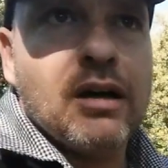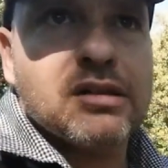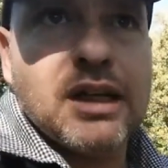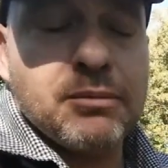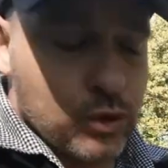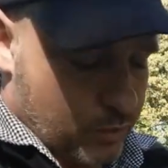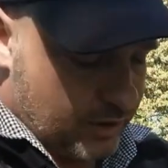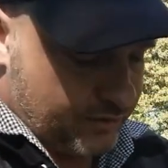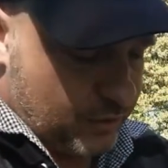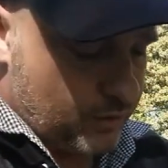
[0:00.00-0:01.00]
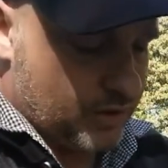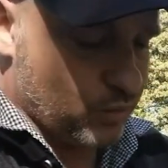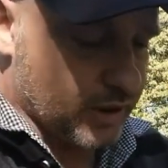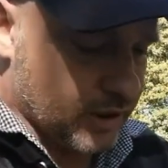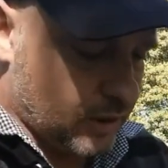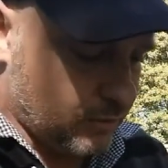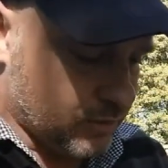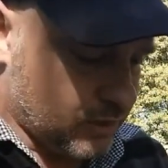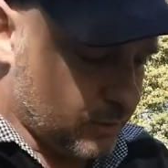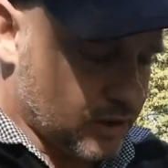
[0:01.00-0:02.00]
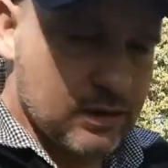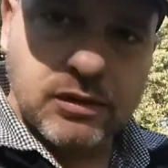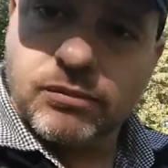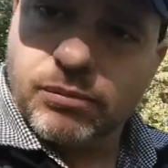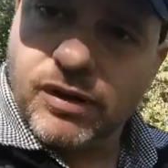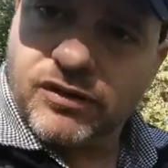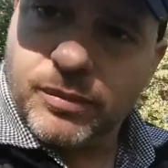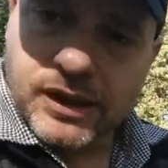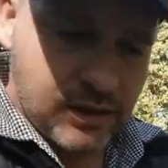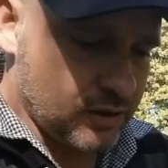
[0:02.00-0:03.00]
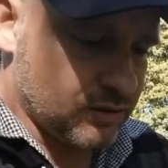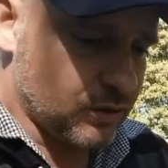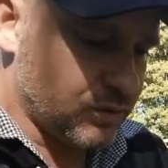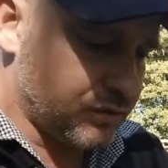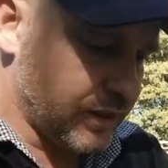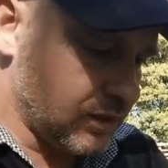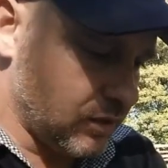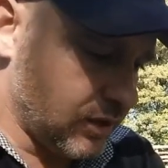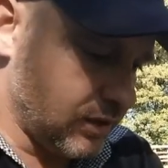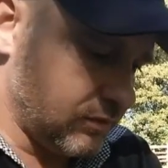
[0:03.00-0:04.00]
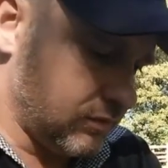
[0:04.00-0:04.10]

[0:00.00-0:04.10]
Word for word: I slept all the way through, didn't wake up. My stomach didn't bother me at all throughout the night.